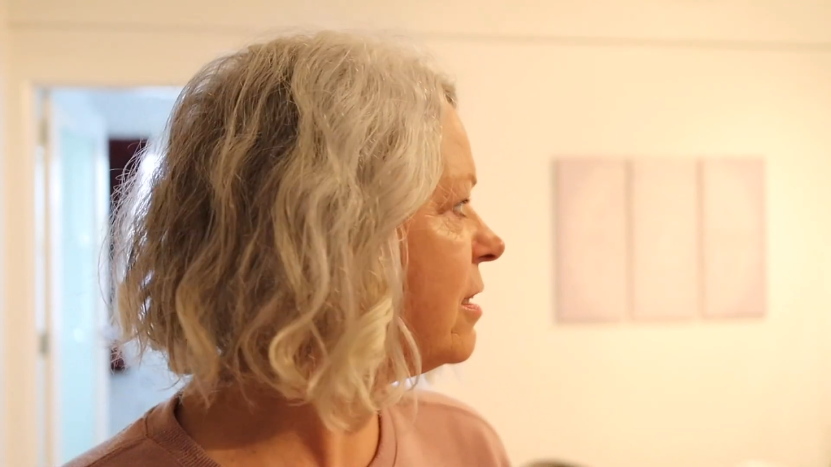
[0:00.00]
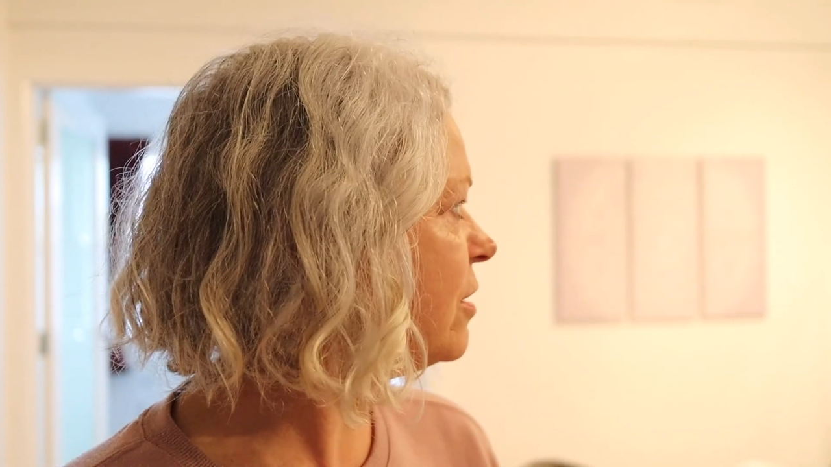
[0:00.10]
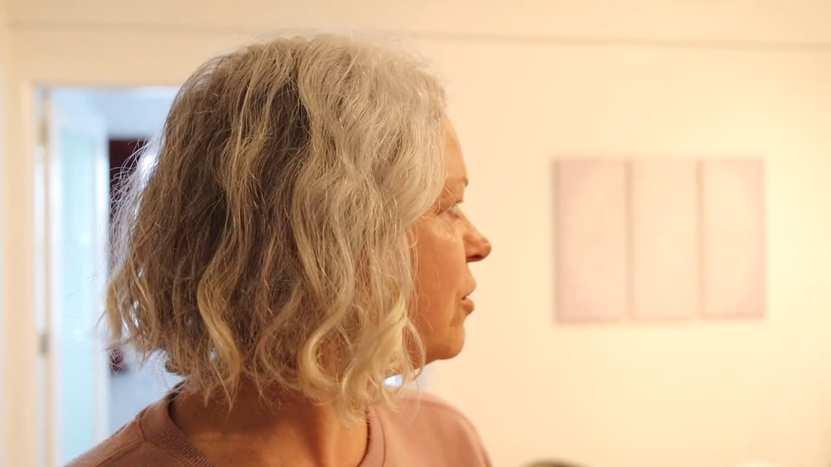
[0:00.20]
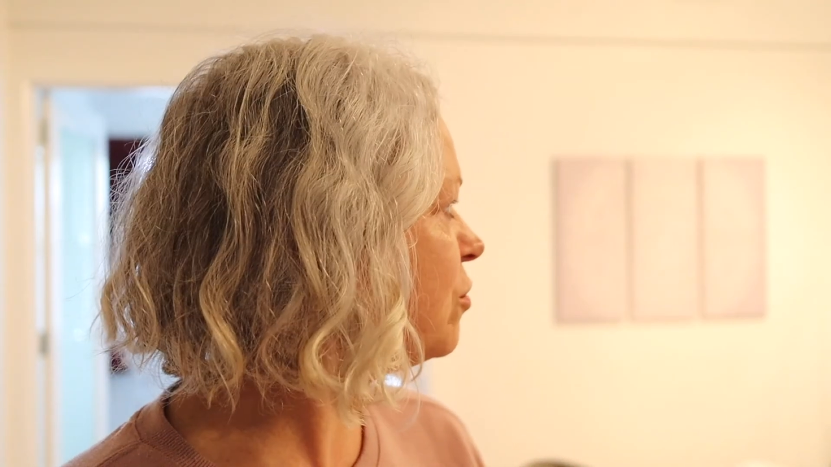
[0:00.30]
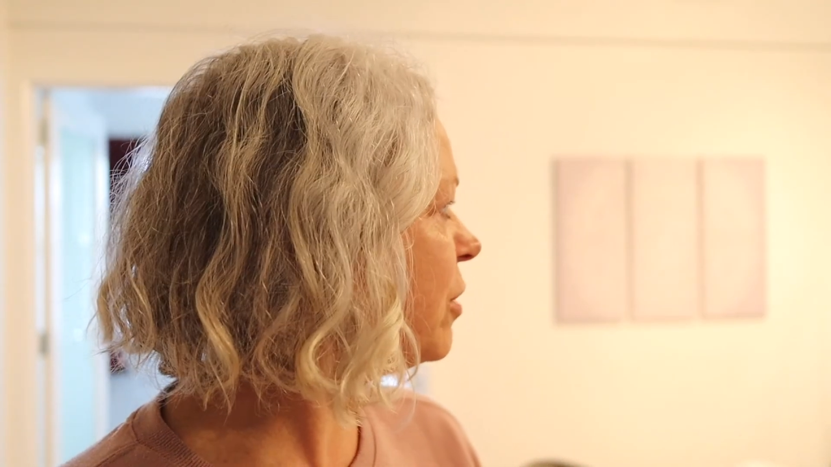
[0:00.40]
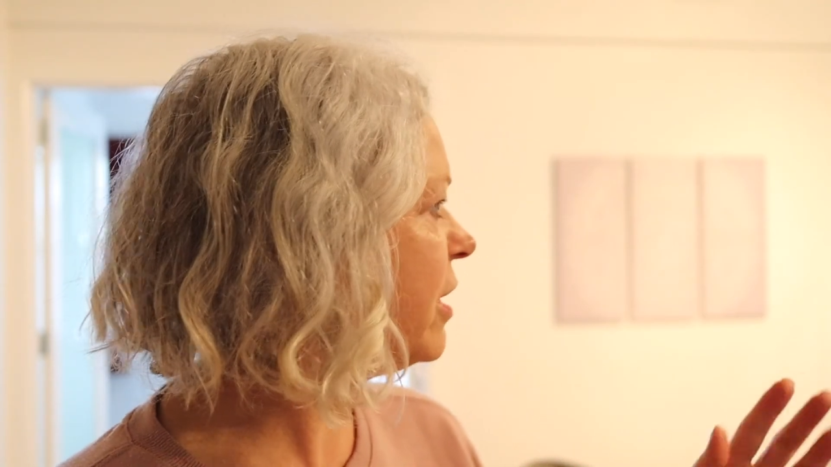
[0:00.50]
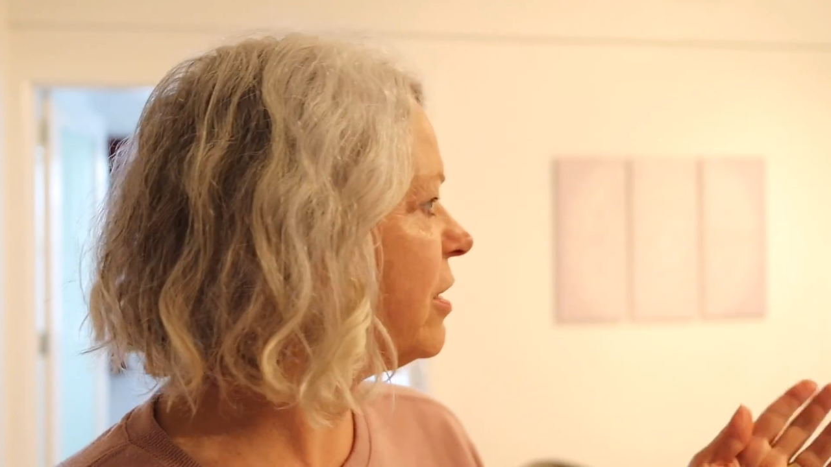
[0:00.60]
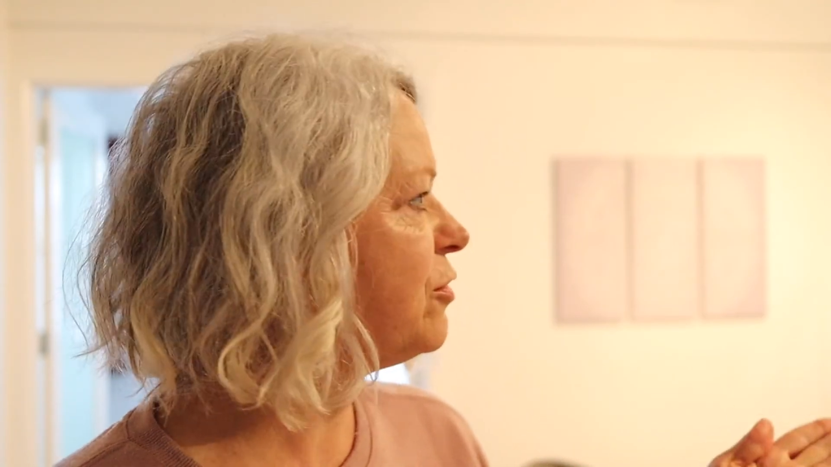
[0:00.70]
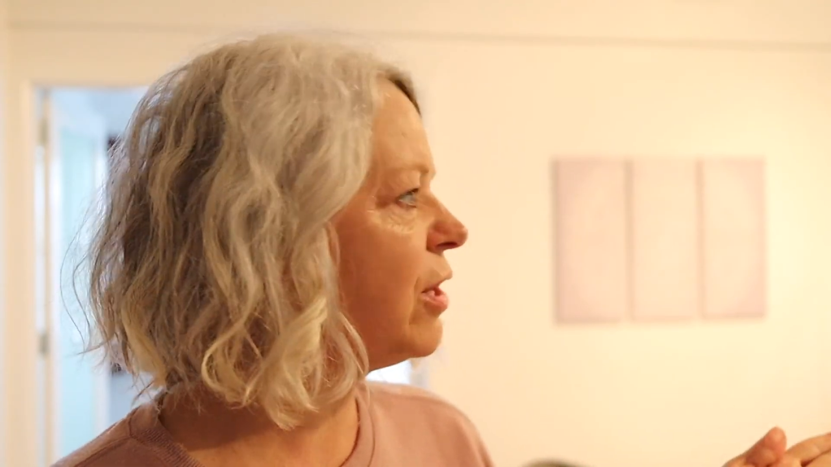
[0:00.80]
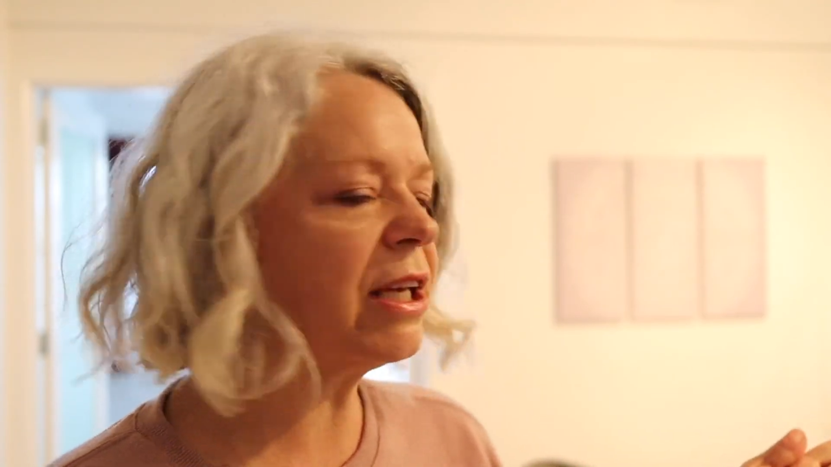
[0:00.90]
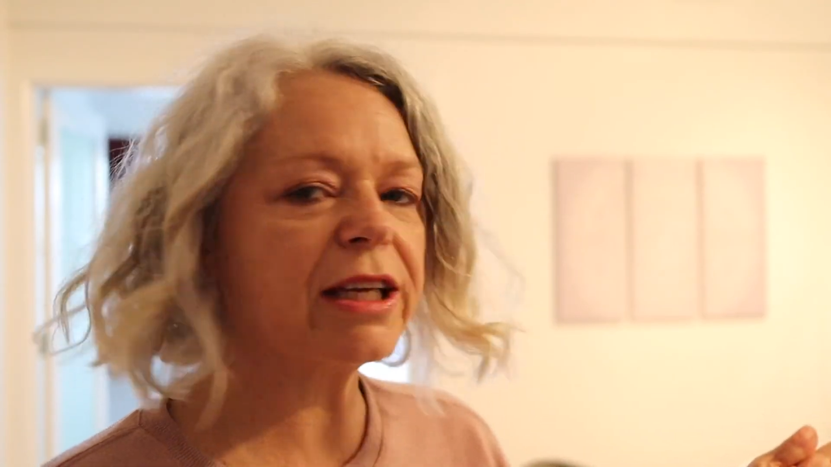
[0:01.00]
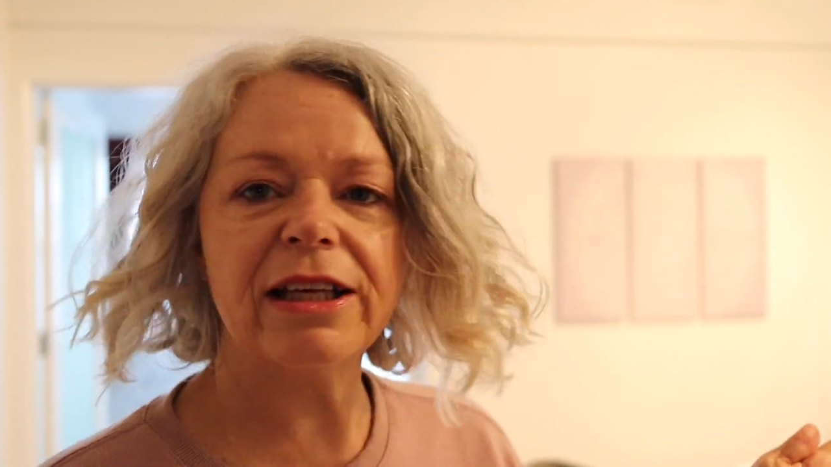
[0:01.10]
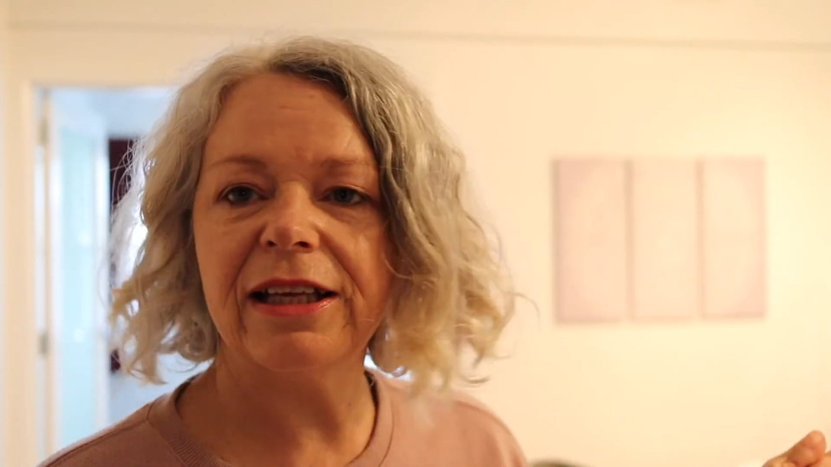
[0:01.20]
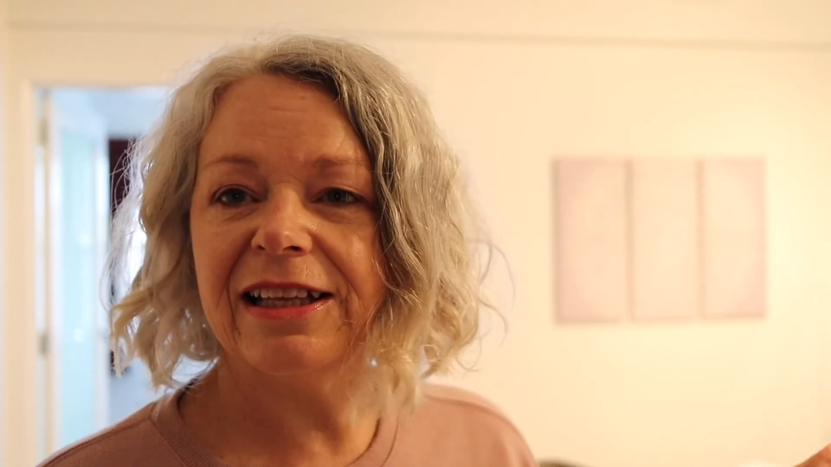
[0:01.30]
and enjoy a drink